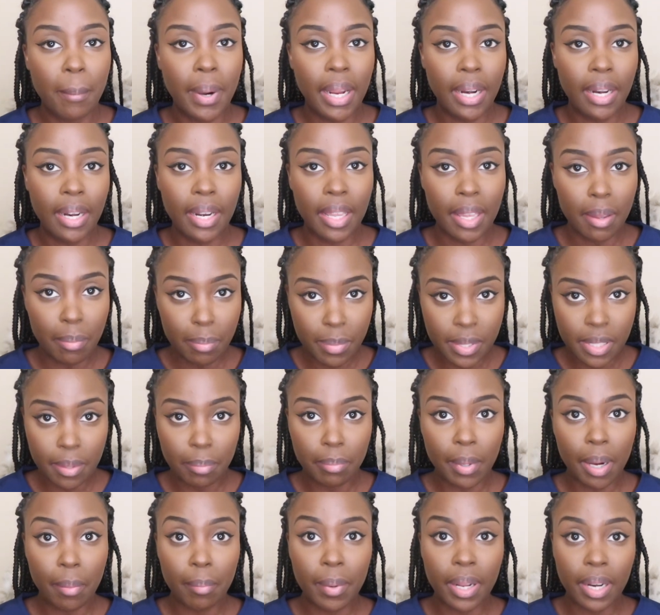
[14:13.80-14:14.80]
my lips,
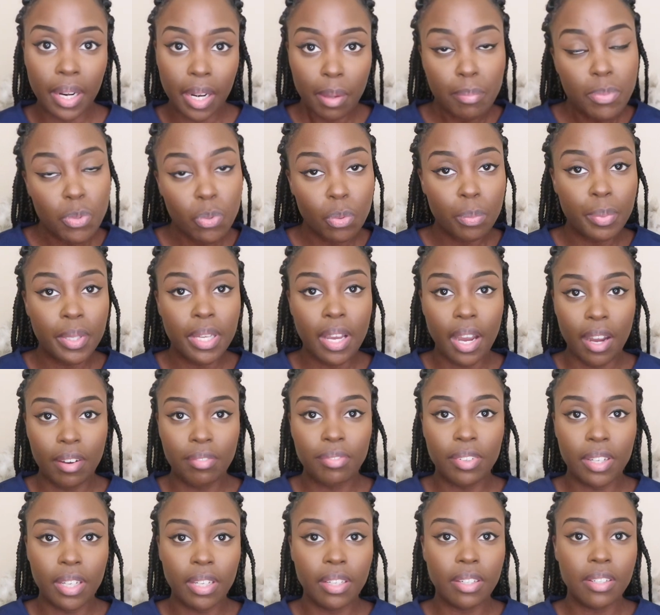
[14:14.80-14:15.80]
but my lips will be
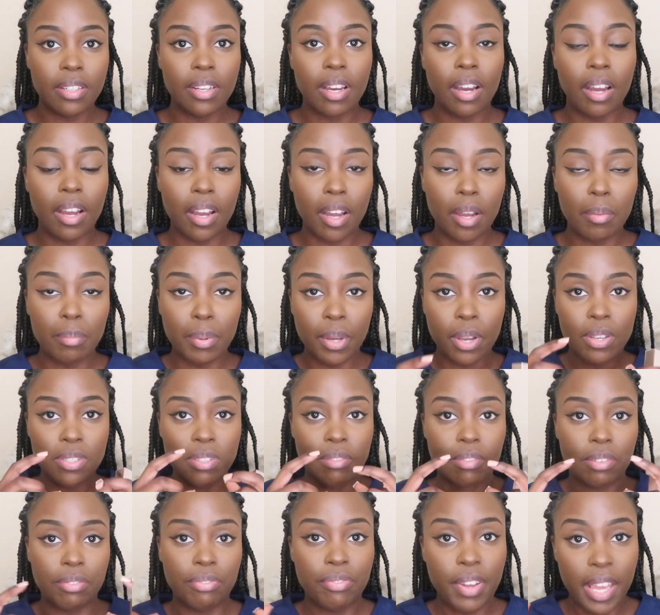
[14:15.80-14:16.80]
covered because
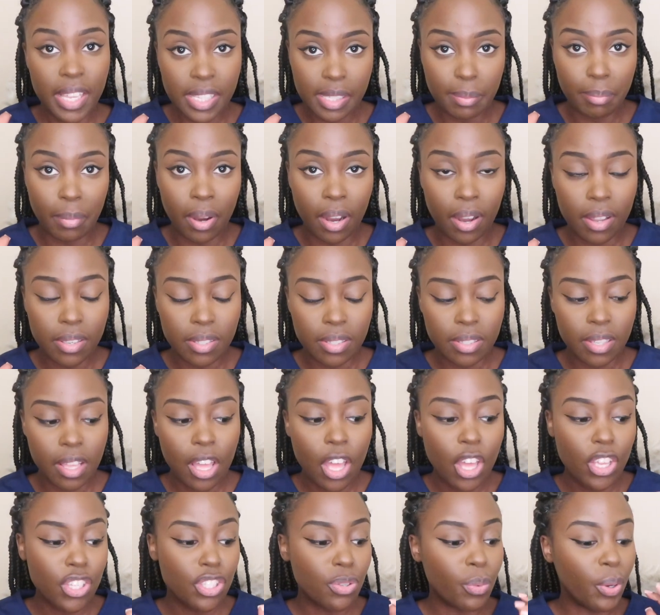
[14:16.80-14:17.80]
of the face mask.
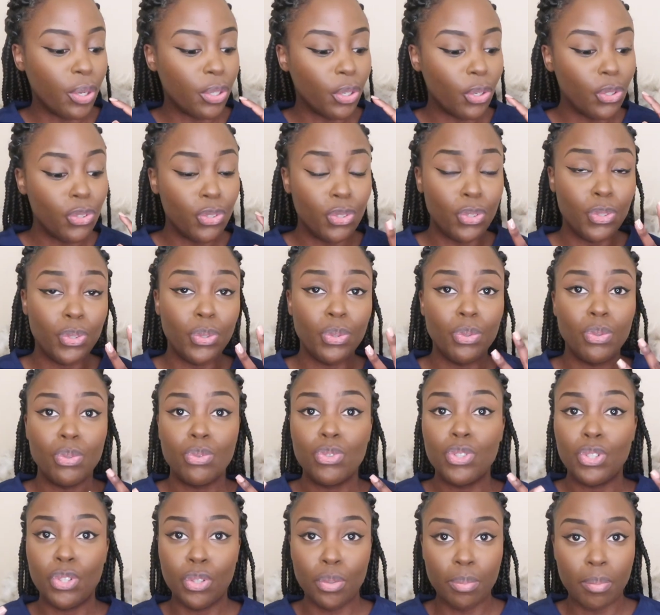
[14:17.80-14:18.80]
So I don't do
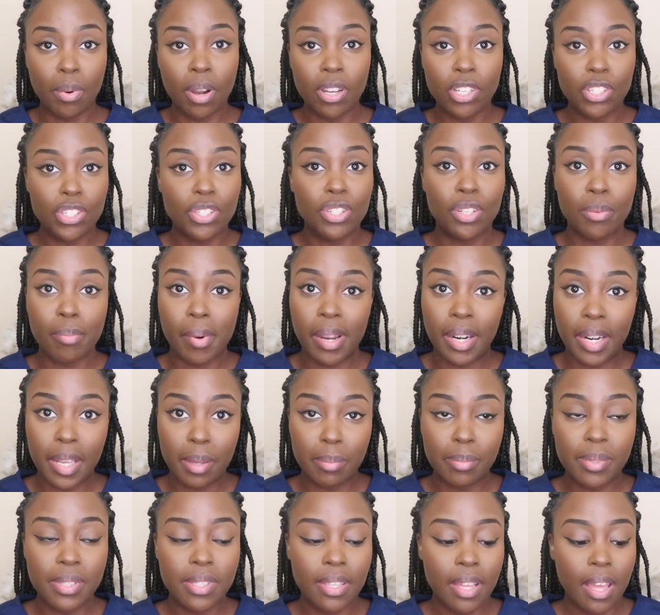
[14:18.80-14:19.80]
too much to my
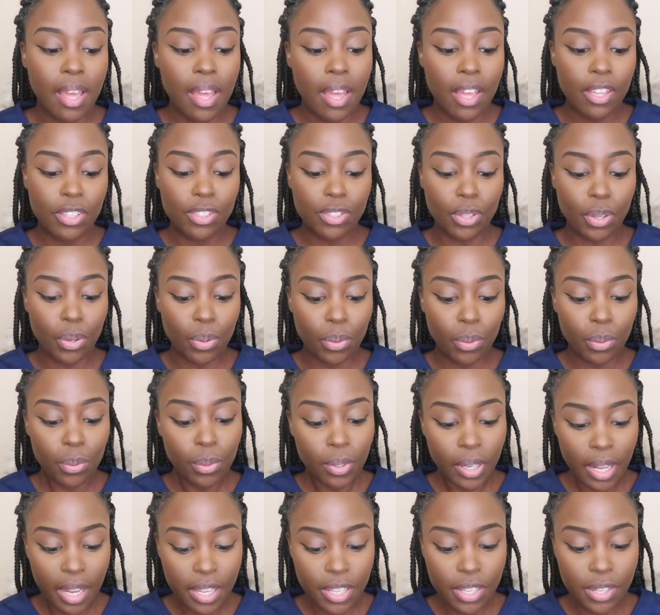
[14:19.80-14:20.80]
lips. So
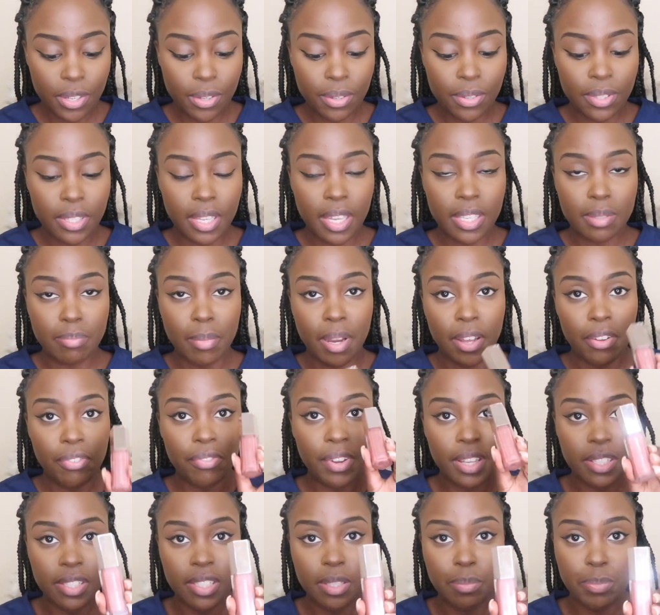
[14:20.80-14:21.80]
all I use is my
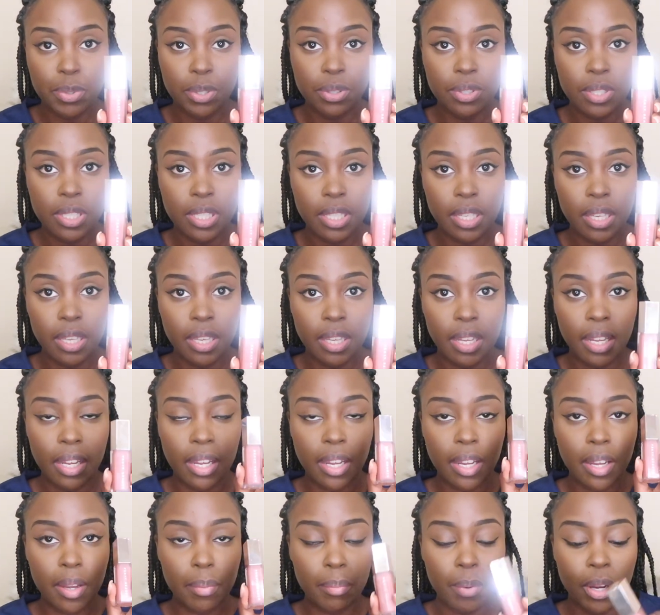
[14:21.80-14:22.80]
Fenty Beauty
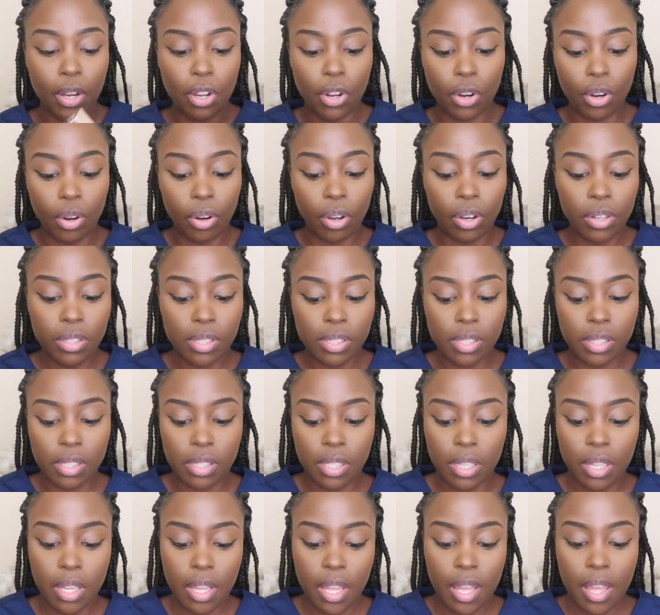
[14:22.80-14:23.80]

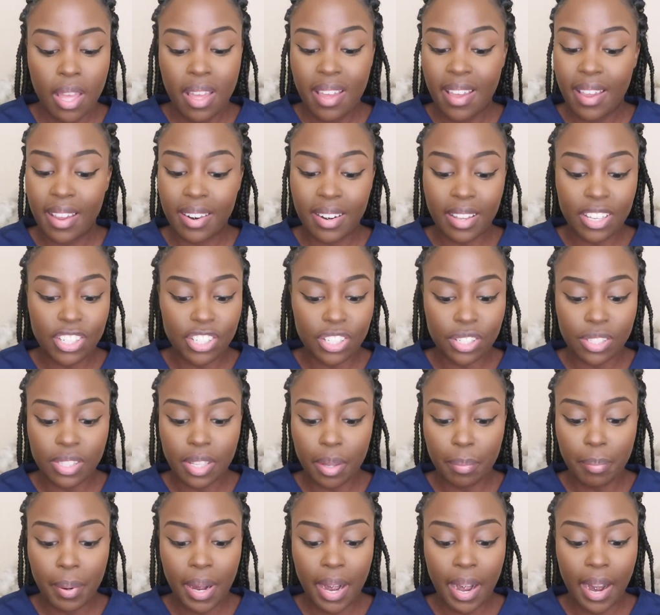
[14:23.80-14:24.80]
gloss, and I just
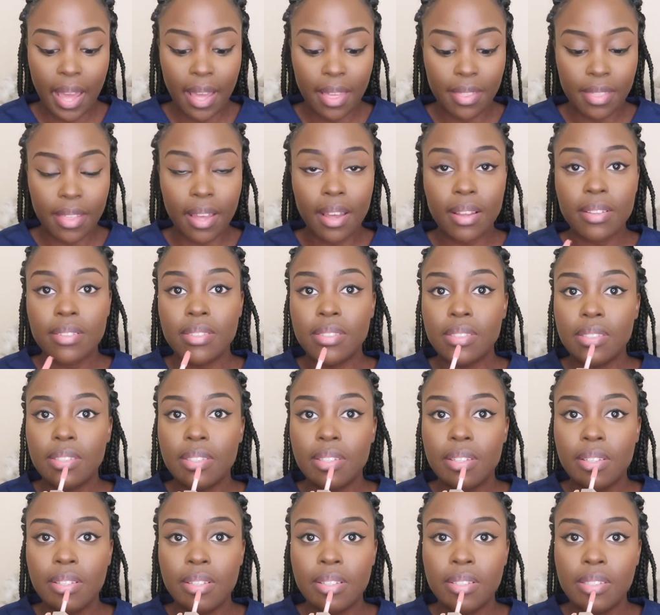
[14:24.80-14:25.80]
apply that
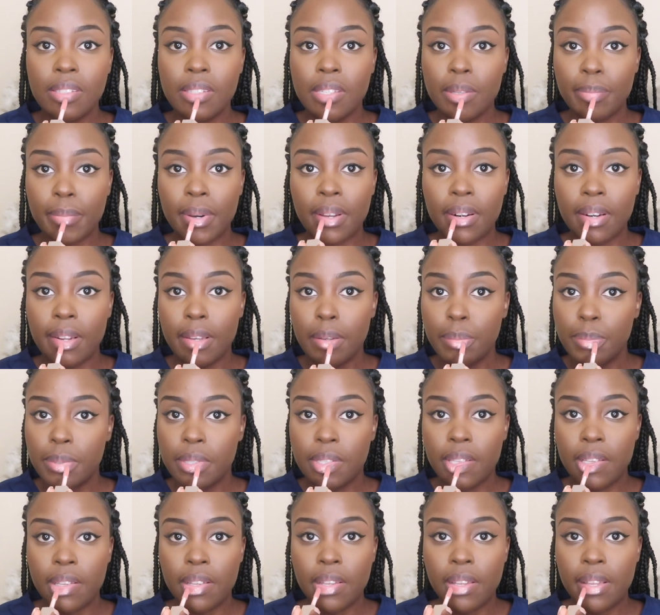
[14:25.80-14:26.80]
to my
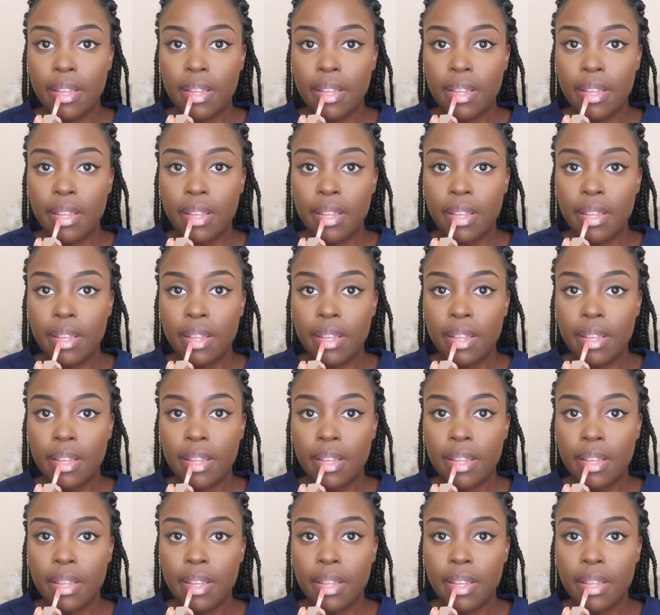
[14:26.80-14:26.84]
lips.